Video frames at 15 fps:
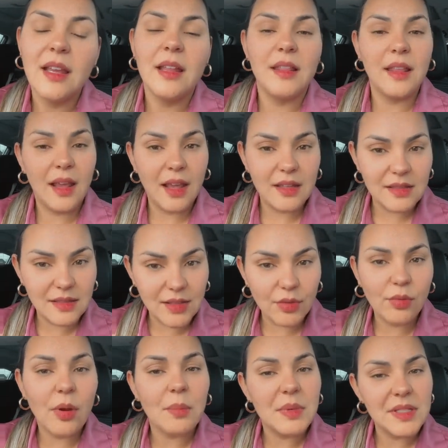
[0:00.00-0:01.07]
The hair is
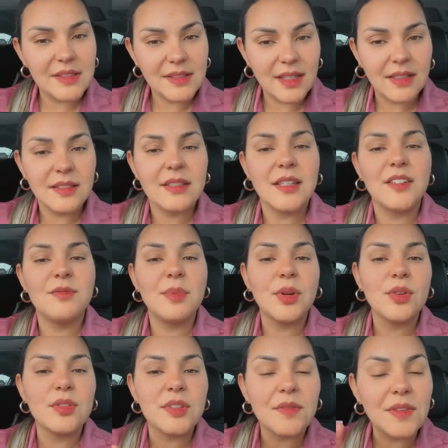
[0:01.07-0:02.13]
still a bit sensitive
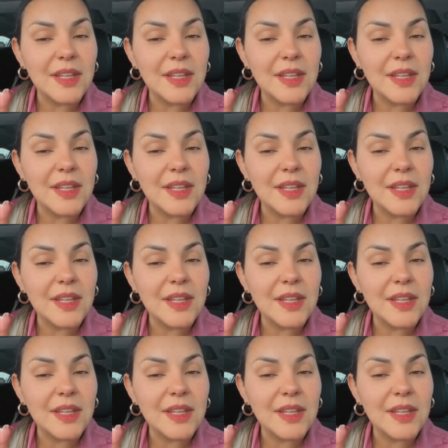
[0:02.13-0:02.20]
because of